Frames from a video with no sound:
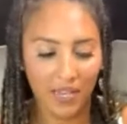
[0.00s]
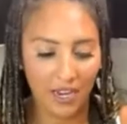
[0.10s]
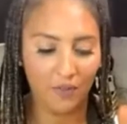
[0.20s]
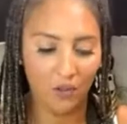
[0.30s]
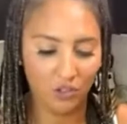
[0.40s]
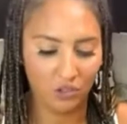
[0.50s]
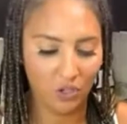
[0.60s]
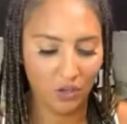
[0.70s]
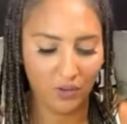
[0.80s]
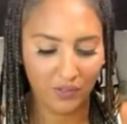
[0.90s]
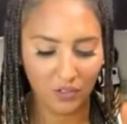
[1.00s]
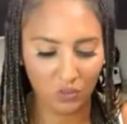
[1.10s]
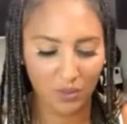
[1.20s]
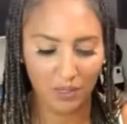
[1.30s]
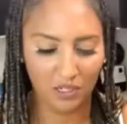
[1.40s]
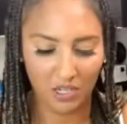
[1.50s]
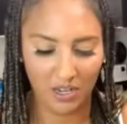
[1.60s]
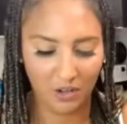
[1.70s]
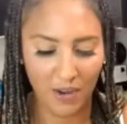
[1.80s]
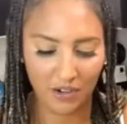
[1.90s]
careful. So don't over swim in a
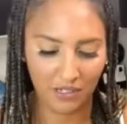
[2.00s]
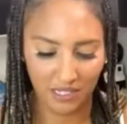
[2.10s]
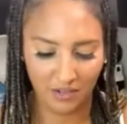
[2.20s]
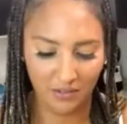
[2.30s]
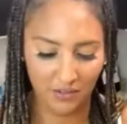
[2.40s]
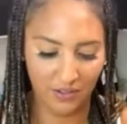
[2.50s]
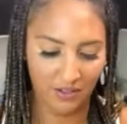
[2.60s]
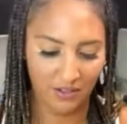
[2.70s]
tail by yourself.